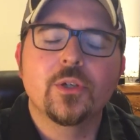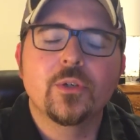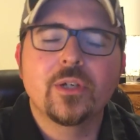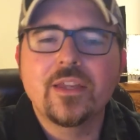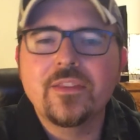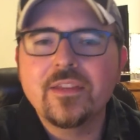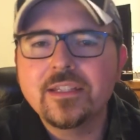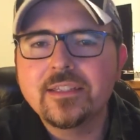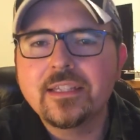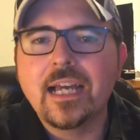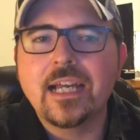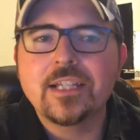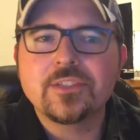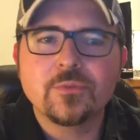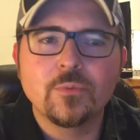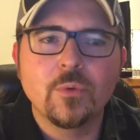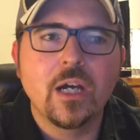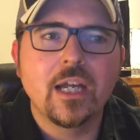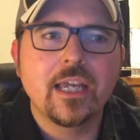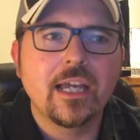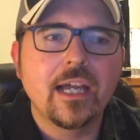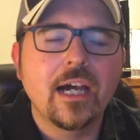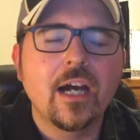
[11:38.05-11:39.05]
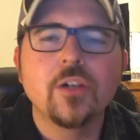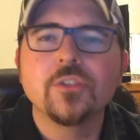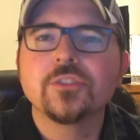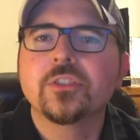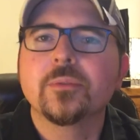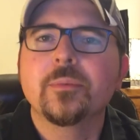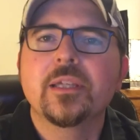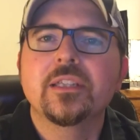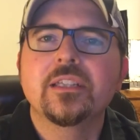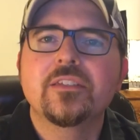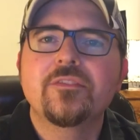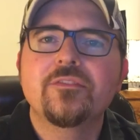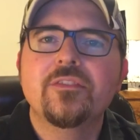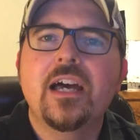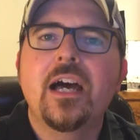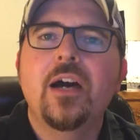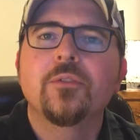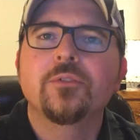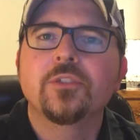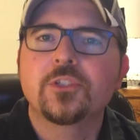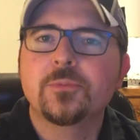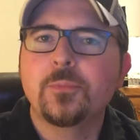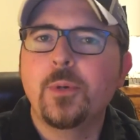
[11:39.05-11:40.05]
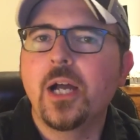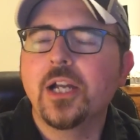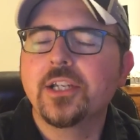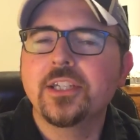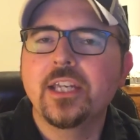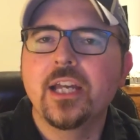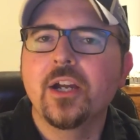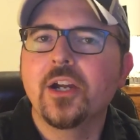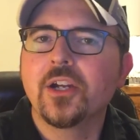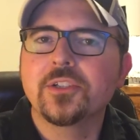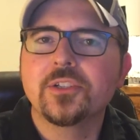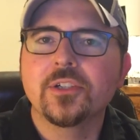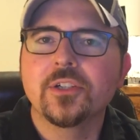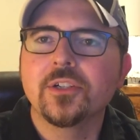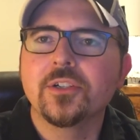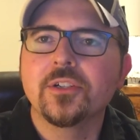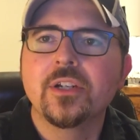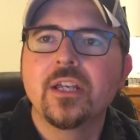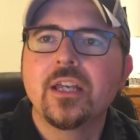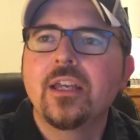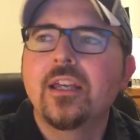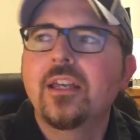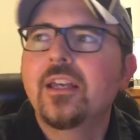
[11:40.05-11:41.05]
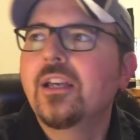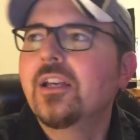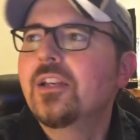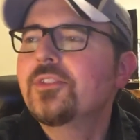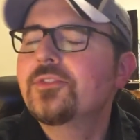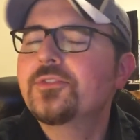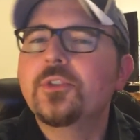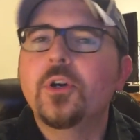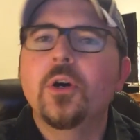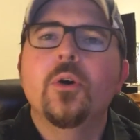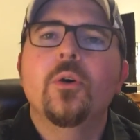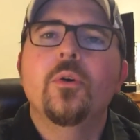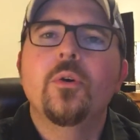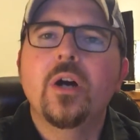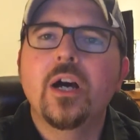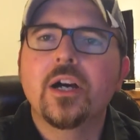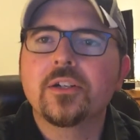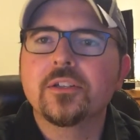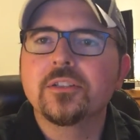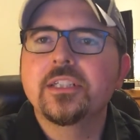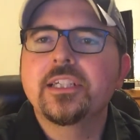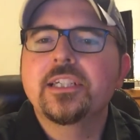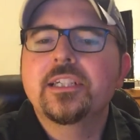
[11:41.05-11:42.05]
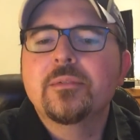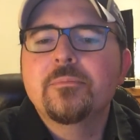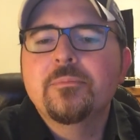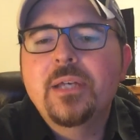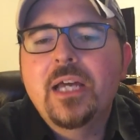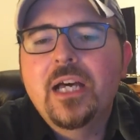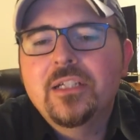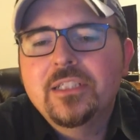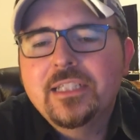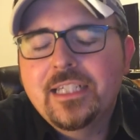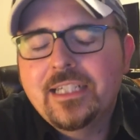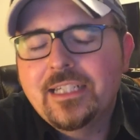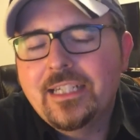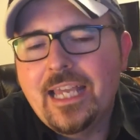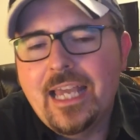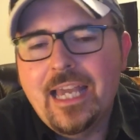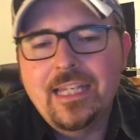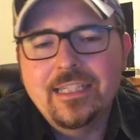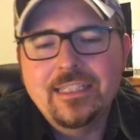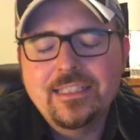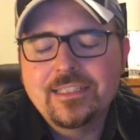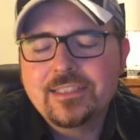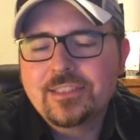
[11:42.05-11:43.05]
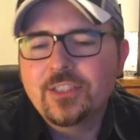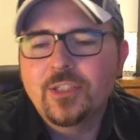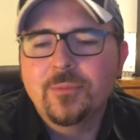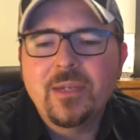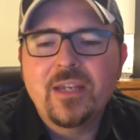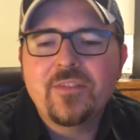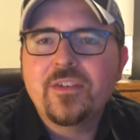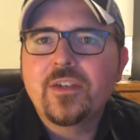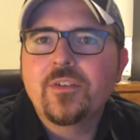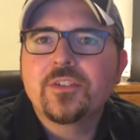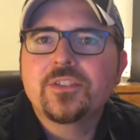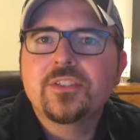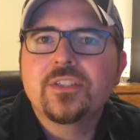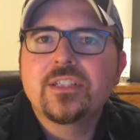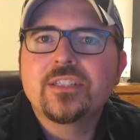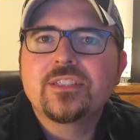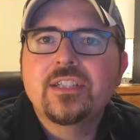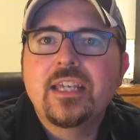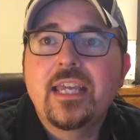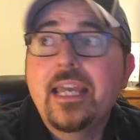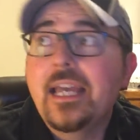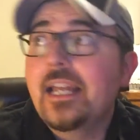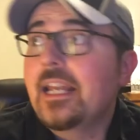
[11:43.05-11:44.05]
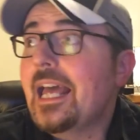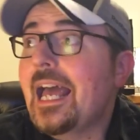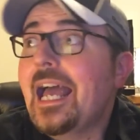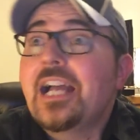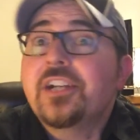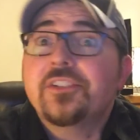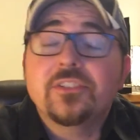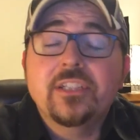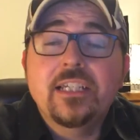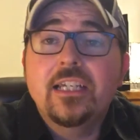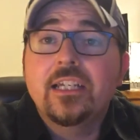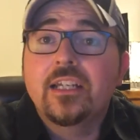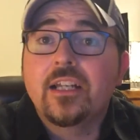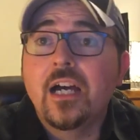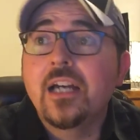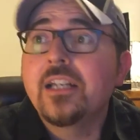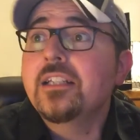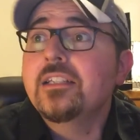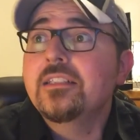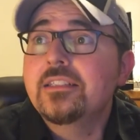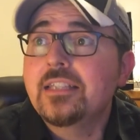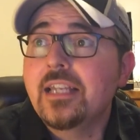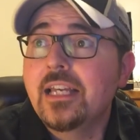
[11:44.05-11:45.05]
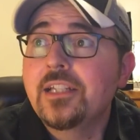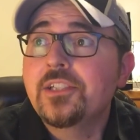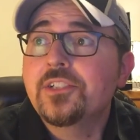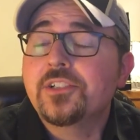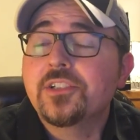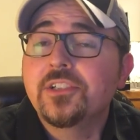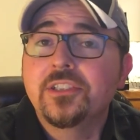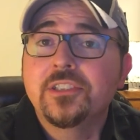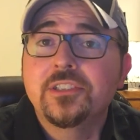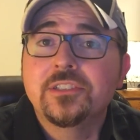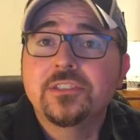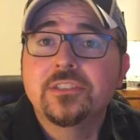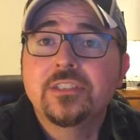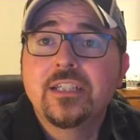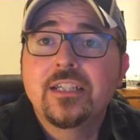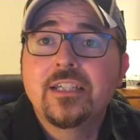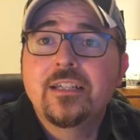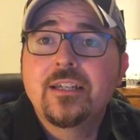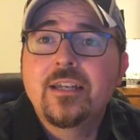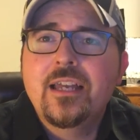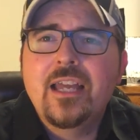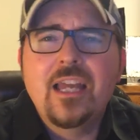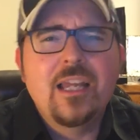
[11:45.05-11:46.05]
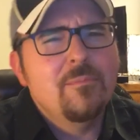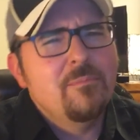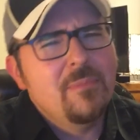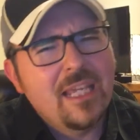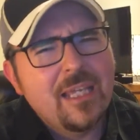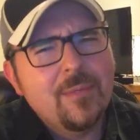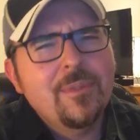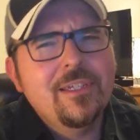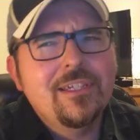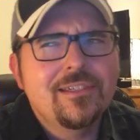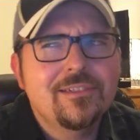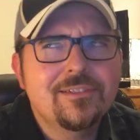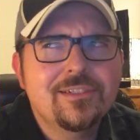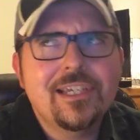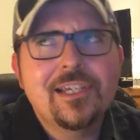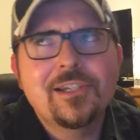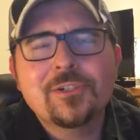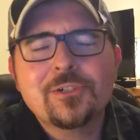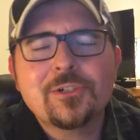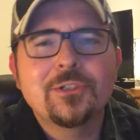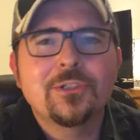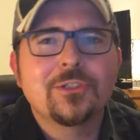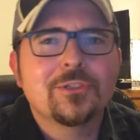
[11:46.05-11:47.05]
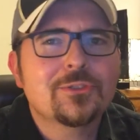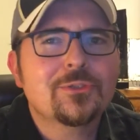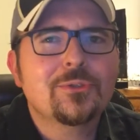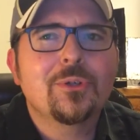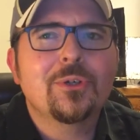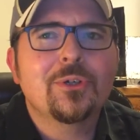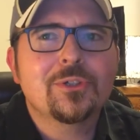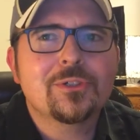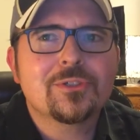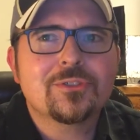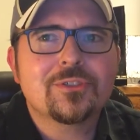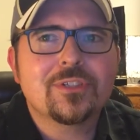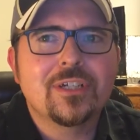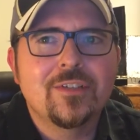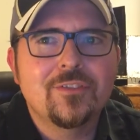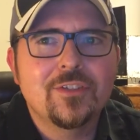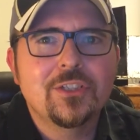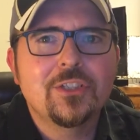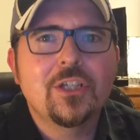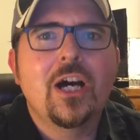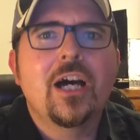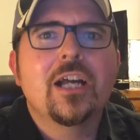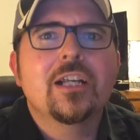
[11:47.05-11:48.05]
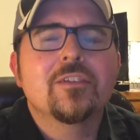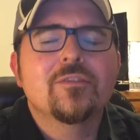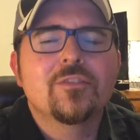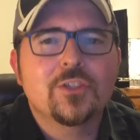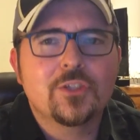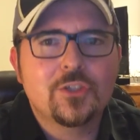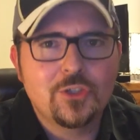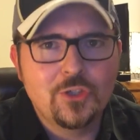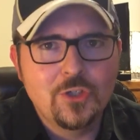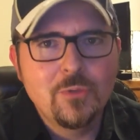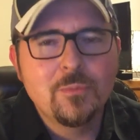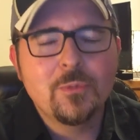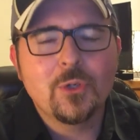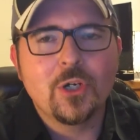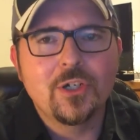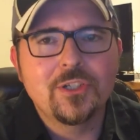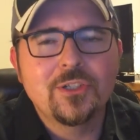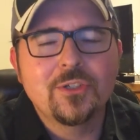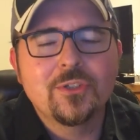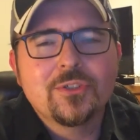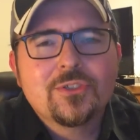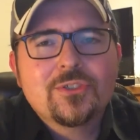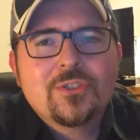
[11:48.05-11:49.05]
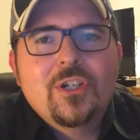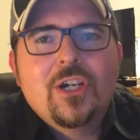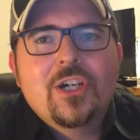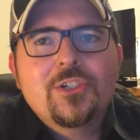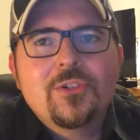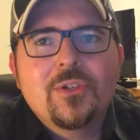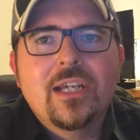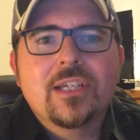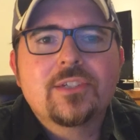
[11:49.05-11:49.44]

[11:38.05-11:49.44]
And I think that's why I ultimately found the Spock character so utterly compelling, and he's still my favorite to this day. And actually an unintentional and maybe intentional source of a lot of the humor on the old Star Trek